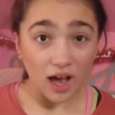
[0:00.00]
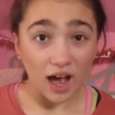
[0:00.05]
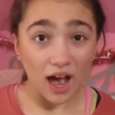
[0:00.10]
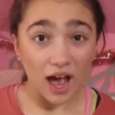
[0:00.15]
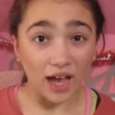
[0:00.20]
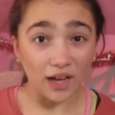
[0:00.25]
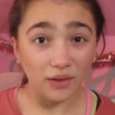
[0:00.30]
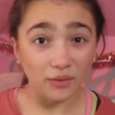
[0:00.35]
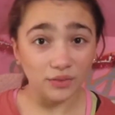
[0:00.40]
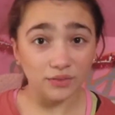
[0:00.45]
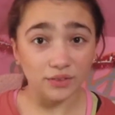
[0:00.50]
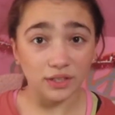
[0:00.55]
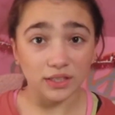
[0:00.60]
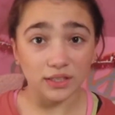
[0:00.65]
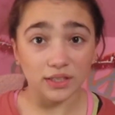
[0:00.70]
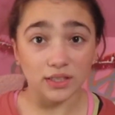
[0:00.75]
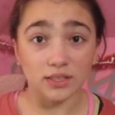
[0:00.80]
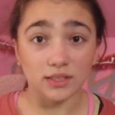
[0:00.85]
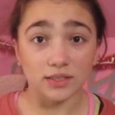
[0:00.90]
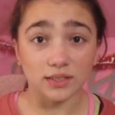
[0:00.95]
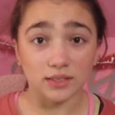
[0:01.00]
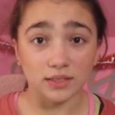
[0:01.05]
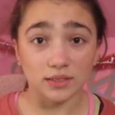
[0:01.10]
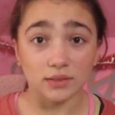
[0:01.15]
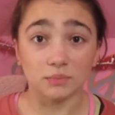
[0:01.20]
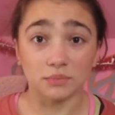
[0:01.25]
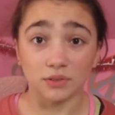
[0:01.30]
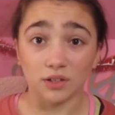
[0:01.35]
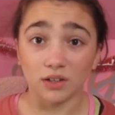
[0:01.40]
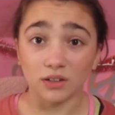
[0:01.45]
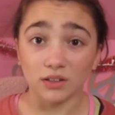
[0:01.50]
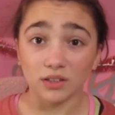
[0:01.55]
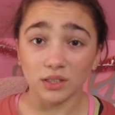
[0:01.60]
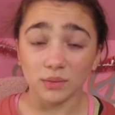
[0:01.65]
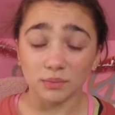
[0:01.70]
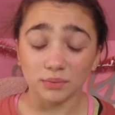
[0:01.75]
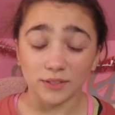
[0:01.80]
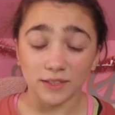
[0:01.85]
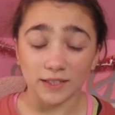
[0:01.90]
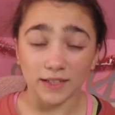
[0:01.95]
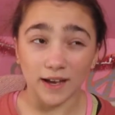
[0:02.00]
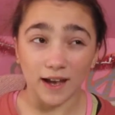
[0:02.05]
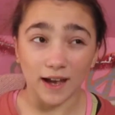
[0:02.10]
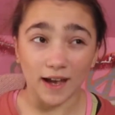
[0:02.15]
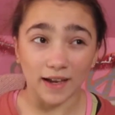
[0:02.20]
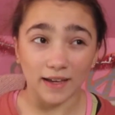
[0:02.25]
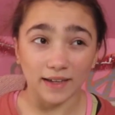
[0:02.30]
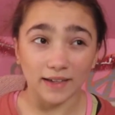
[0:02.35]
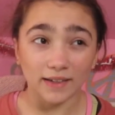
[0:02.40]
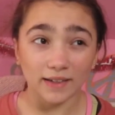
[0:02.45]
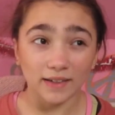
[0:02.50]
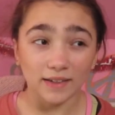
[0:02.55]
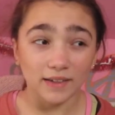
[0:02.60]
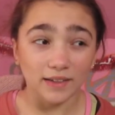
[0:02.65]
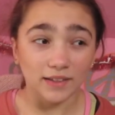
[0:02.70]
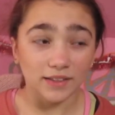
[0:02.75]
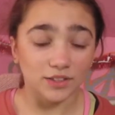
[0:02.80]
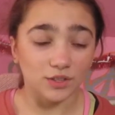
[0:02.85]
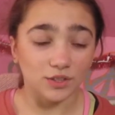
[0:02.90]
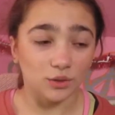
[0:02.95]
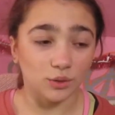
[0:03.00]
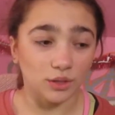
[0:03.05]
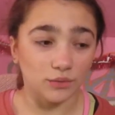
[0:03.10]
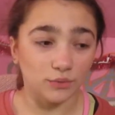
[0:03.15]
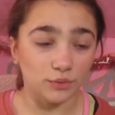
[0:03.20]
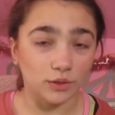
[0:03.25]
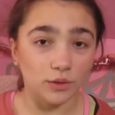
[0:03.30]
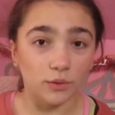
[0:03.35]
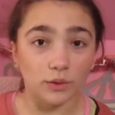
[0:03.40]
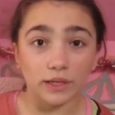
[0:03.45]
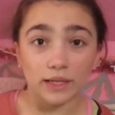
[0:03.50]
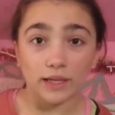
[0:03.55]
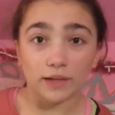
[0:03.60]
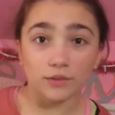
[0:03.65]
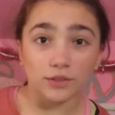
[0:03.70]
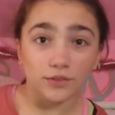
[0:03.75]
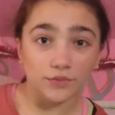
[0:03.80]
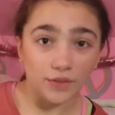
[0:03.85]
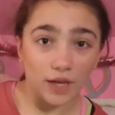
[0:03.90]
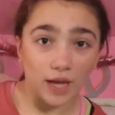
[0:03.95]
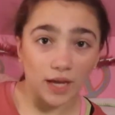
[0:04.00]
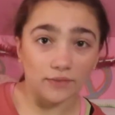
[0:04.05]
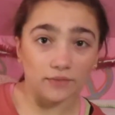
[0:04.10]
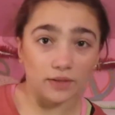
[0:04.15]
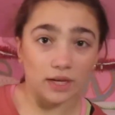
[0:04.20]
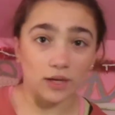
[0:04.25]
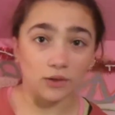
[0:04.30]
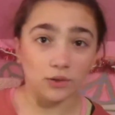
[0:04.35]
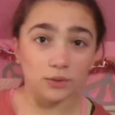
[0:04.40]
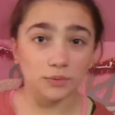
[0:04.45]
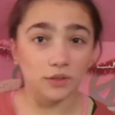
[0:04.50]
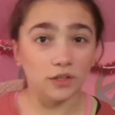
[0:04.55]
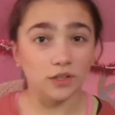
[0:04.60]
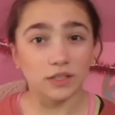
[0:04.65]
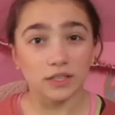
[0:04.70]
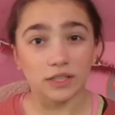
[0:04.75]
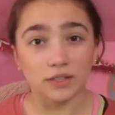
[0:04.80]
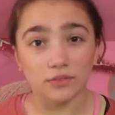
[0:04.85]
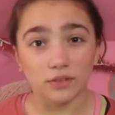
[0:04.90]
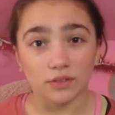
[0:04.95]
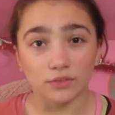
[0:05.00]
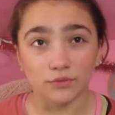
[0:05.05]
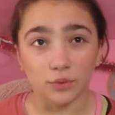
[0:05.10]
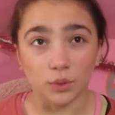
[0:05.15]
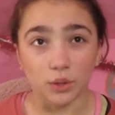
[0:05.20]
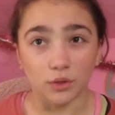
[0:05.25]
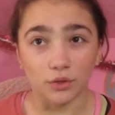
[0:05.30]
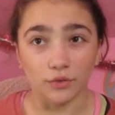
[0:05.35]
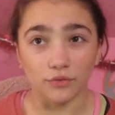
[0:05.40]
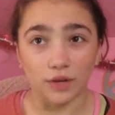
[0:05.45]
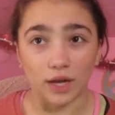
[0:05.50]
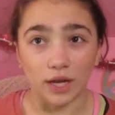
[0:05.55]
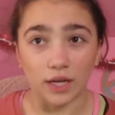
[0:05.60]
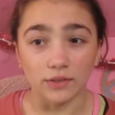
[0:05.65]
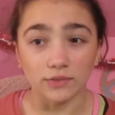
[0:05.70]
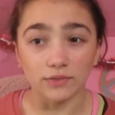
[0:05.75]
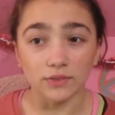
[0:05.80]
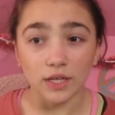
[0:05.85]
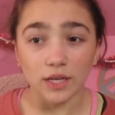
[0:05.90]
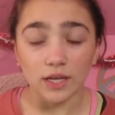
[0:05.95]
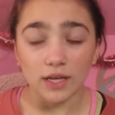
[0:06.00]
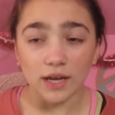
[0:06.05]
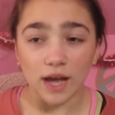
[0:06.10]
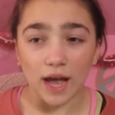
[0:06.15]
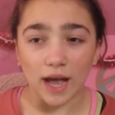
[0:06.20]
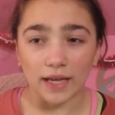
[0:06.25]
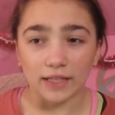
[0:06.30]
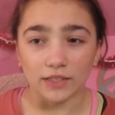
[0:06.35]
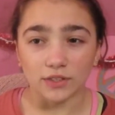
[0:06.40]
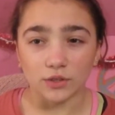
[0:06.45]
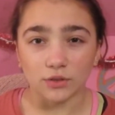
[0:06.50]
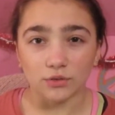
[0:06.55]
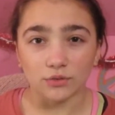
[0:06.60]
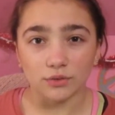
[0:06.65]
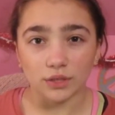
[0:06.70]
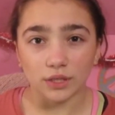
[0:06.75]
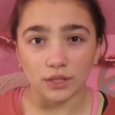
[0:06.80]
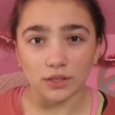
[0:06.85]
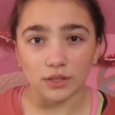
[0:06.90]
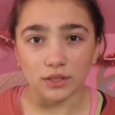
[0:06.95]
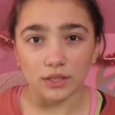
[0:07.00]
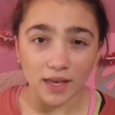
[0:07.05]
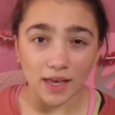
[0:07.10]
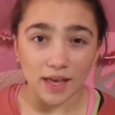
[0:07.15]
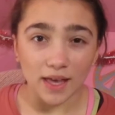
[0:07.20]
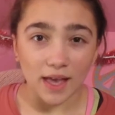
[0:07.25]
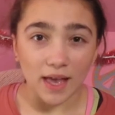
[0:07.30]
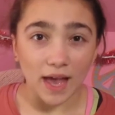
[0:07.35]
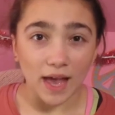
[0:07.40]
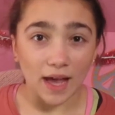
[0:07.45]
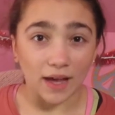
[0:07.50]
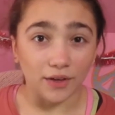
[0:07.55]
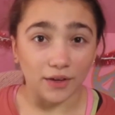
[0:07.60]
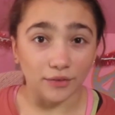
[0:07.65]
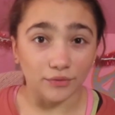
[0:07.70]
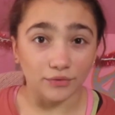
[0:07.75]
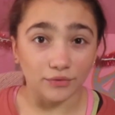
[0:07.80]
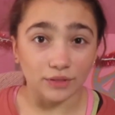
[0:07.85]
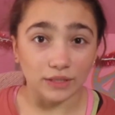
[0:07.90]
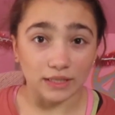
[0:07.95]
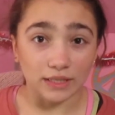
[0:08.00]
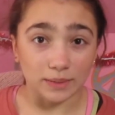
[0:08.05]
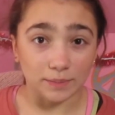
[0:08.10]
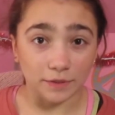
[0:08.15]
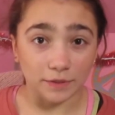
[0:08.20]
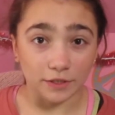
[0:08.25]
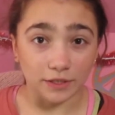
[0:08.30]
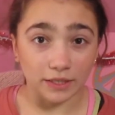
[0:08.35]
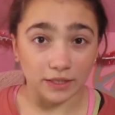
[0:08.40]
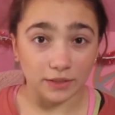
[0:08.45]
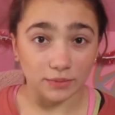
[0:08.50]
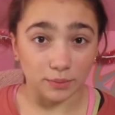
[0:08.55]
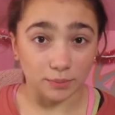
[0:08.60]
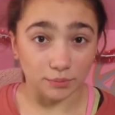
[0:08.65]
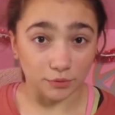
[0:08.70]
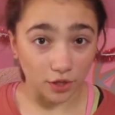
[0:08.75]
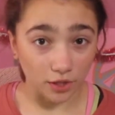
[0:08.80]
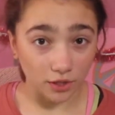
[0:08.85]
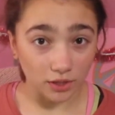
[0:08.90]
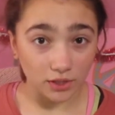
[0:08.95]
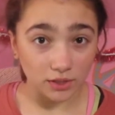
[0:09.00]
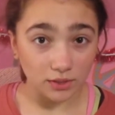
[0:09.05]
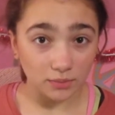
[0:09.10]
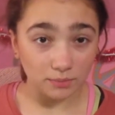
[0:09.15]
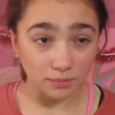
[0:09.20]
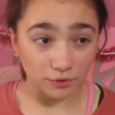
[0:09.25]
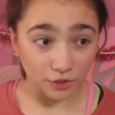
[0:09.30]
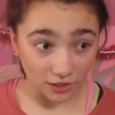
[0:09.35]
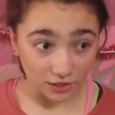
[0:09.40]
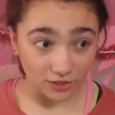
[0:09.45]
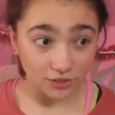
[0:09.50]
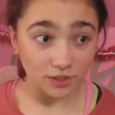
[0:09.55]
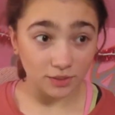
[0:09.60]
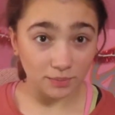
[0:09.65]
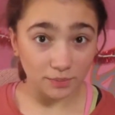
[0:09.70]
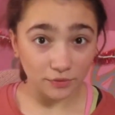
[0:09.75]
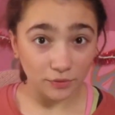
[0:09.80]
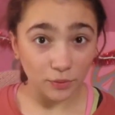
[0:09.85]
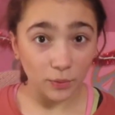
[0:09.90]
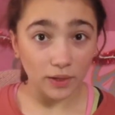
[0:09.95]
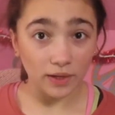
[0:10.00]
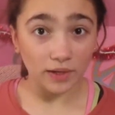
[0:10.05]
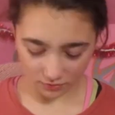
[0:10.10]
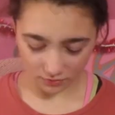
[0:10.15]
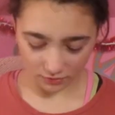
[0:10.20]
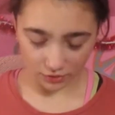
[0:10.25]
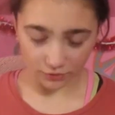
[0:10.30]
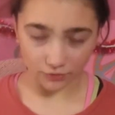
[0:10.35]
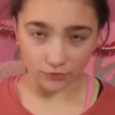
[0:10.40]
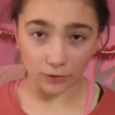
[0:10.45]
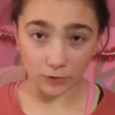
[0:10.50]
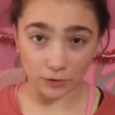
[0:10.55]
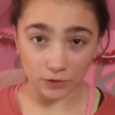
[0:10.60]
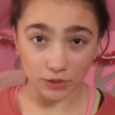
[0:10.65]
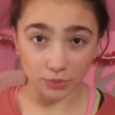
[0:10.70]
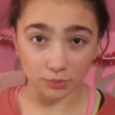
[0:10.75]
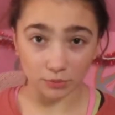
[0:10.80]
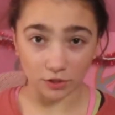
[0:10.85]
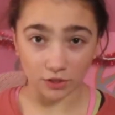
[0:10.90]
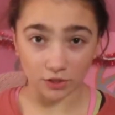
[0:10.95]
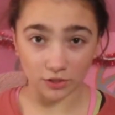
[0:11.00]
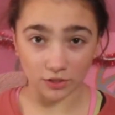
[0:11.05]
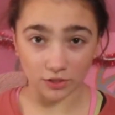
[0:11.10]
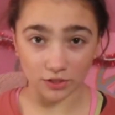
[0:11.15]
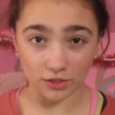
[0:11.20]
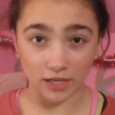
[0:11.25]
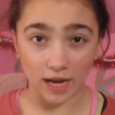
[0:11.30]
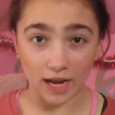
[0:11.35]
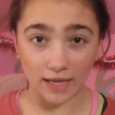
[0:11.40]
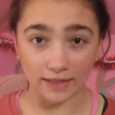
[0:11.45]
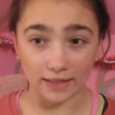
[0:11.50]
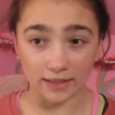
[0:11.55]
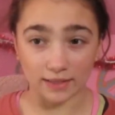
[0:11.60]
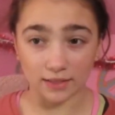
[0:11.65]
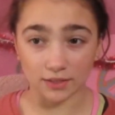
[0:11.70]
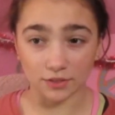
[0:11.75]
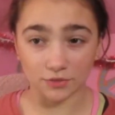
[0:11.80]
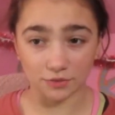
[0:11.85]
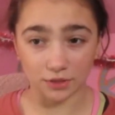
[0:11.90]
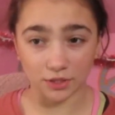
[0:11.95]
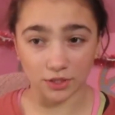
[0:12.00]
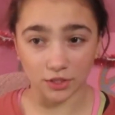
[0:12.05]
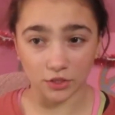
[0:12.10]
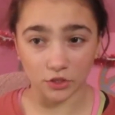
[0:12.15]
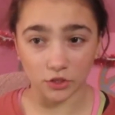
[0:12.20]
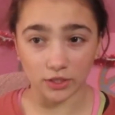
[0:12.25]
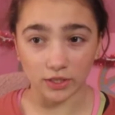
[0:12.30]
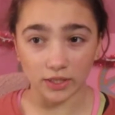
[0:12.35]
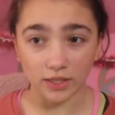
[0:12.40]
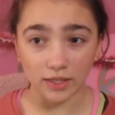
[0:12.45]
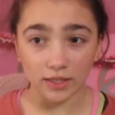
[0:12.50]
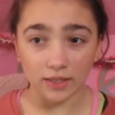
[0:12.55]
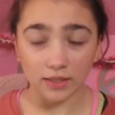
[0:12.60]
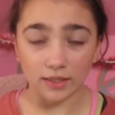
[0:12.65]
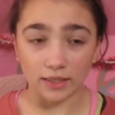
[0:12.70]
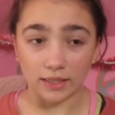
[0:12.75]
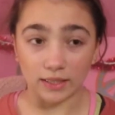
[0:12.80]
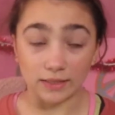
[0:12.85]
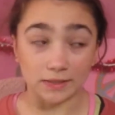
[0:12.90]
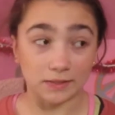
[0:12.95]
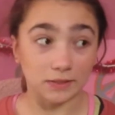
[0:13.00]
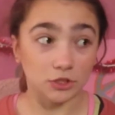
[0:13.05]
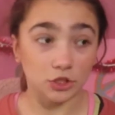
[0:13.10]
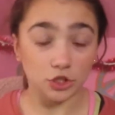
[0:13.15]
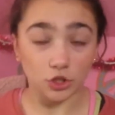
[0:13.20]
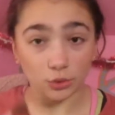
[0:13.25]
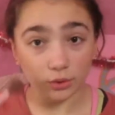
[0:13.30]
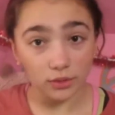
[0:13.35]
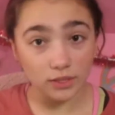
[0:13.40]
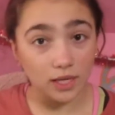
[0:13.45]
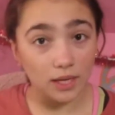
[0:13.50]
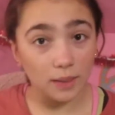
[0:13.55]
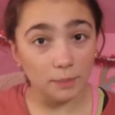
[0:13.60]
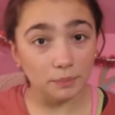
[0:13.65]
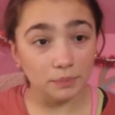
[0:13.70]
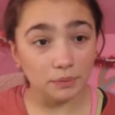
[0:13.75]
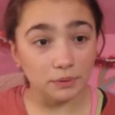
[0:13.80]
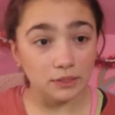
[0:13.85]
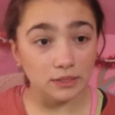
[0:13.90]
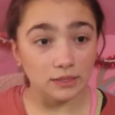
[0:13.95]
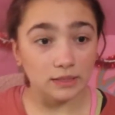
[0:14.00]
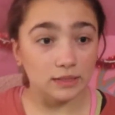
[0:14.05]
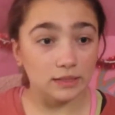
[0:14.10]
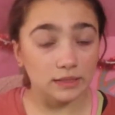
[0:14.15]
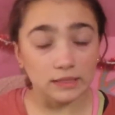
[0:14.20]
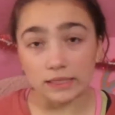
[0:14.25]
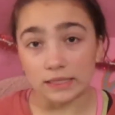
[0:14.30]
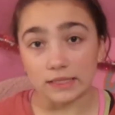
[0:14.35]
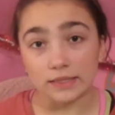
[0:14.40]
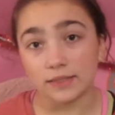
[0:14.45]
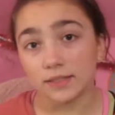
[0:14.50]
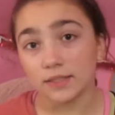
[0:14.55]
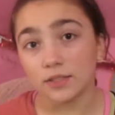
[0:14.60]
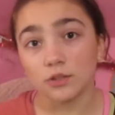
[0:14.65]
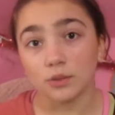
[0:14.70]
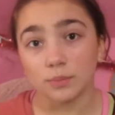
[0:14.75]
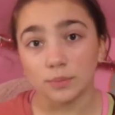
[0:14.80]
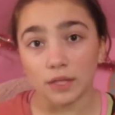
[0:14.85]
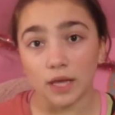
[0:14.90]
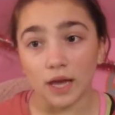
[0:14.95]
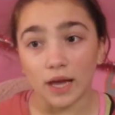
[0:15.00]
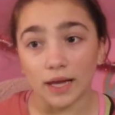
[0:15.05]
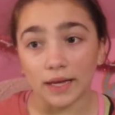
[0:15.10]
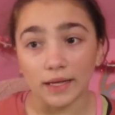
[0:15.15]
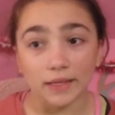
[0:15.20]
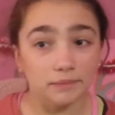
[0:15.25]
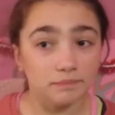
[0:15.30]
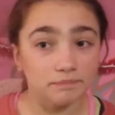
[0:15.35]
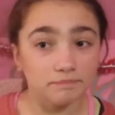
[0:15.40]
I would rate this probably pretty high. So if we're going out of 5, I would probably give it a 4 out of 5. I don't really have experience with bronzers, bronzers before. For a first bronzer, I think it's really good. It shows up, easy to apply,